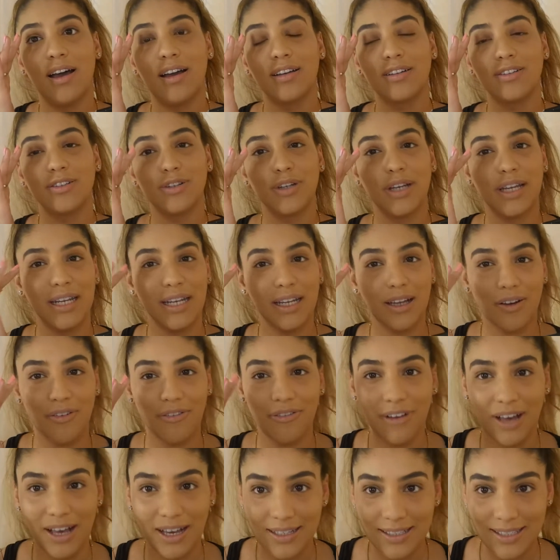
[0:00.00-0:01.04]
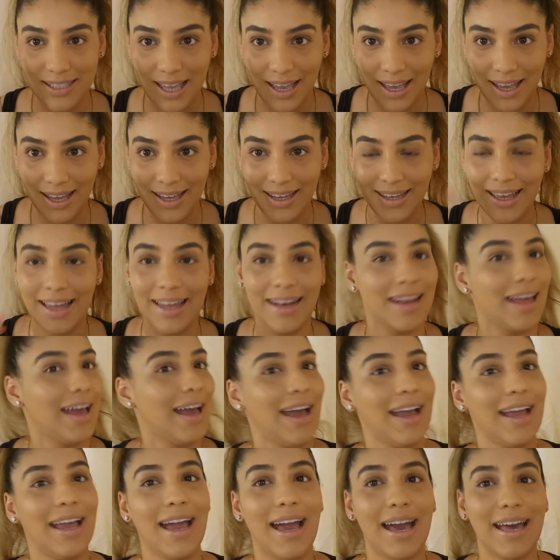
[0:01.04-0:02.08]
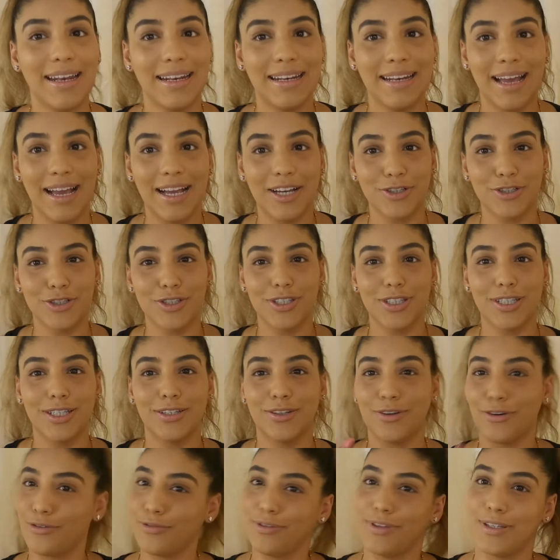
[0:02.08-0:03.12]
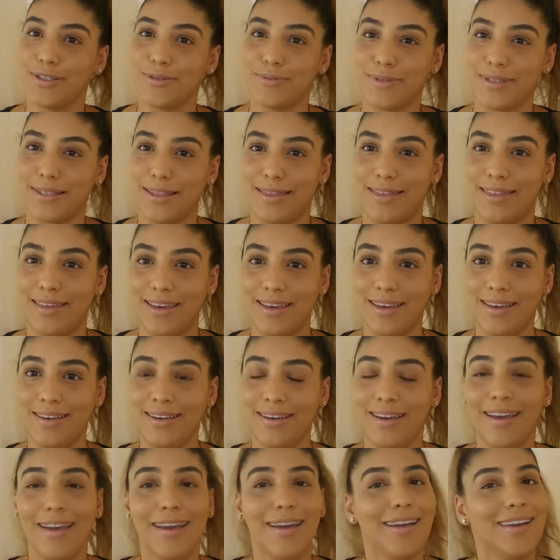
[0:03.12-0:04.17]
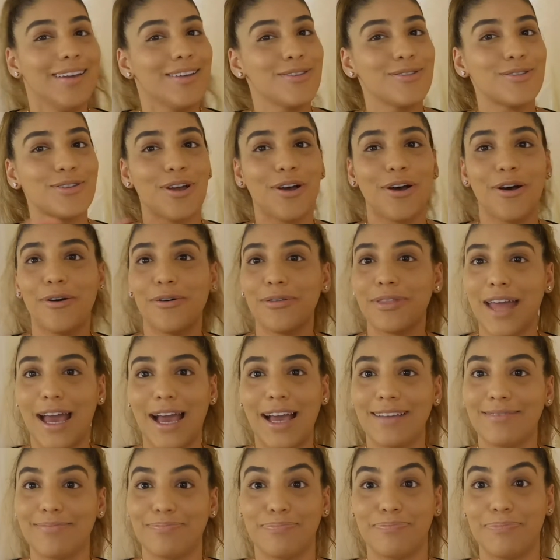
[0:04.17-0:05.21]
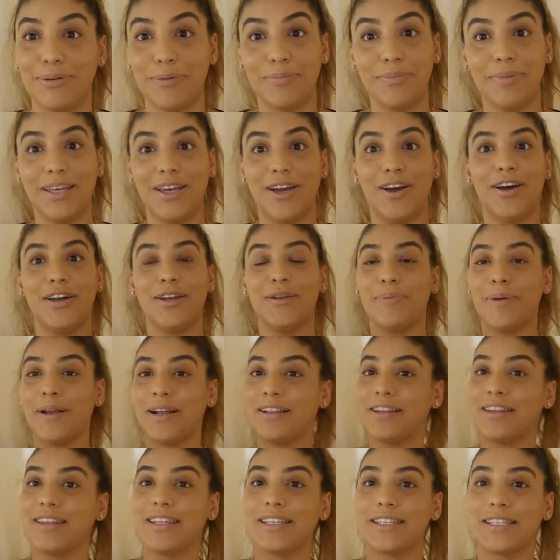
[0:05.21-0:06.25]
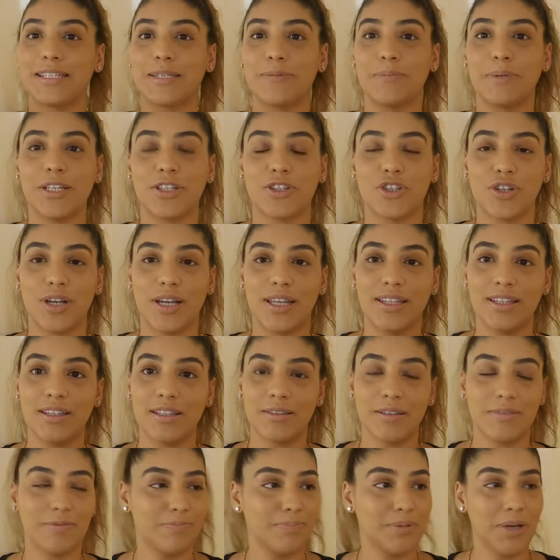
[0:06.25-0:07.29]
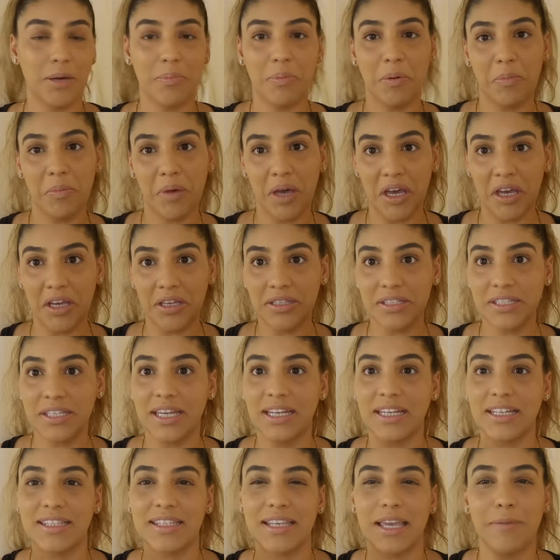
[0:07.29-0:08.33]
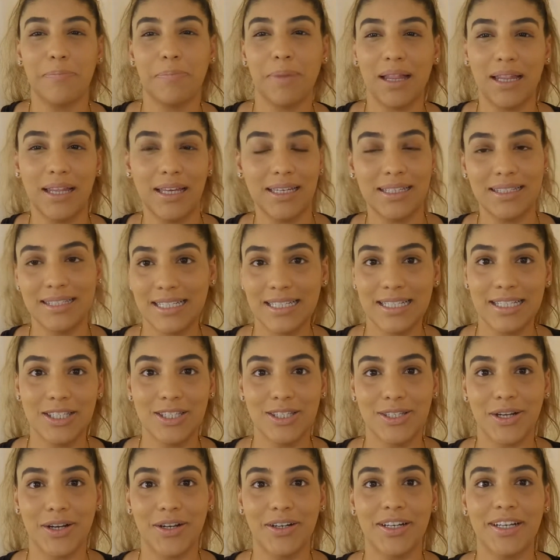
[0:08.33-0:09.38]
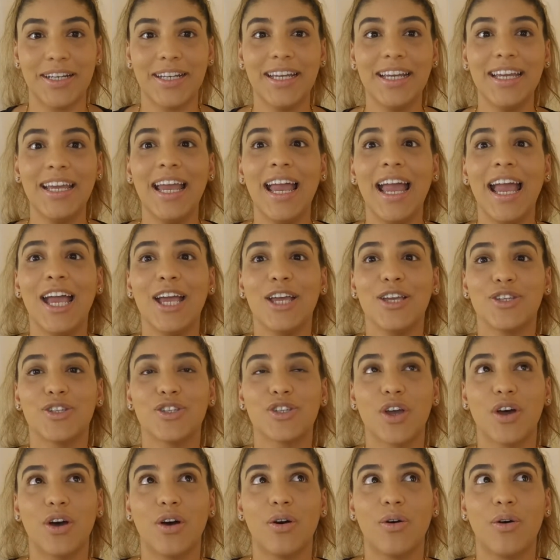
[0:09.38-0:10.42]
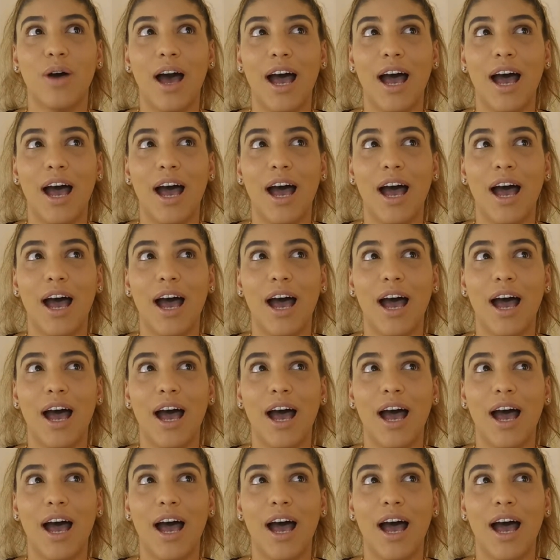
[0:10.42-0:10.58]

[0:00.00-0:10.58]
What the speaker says: creating a fox eye, and I hadn't actually known this was a thing. So that put me on. Apparently this has been a trend a couple months, and it's like Bella Hadid started it. So